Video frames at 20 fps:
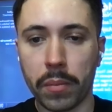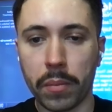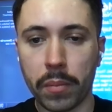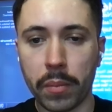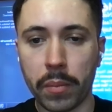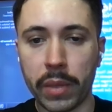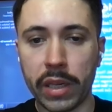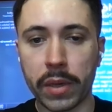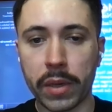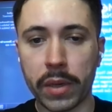
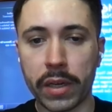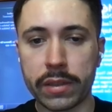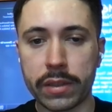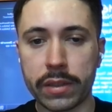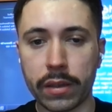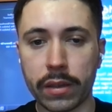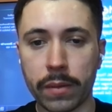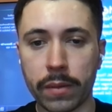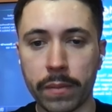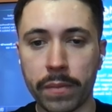
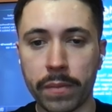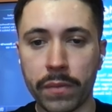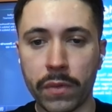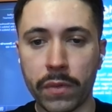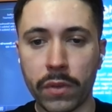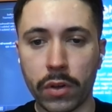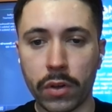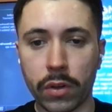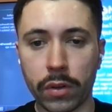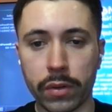minimalistic.
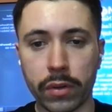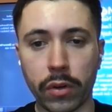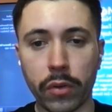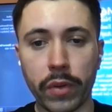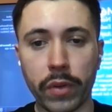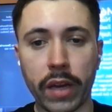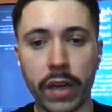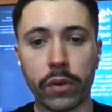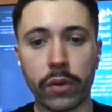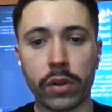Although we
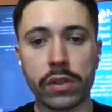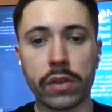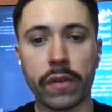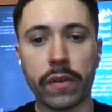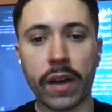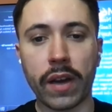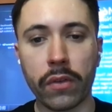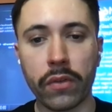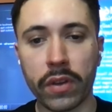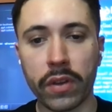have lots of
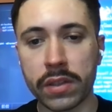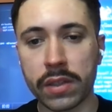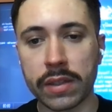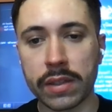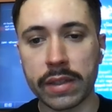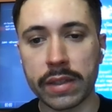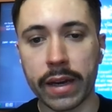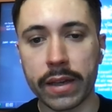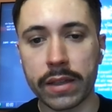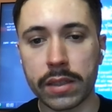other things in
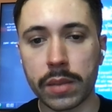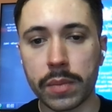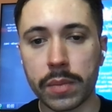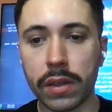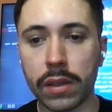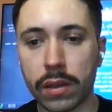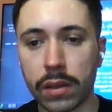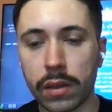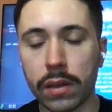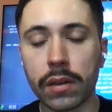the
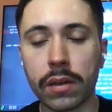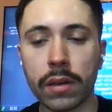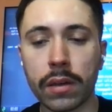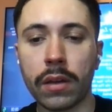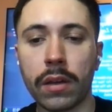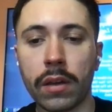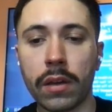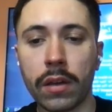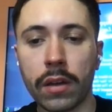ICP, here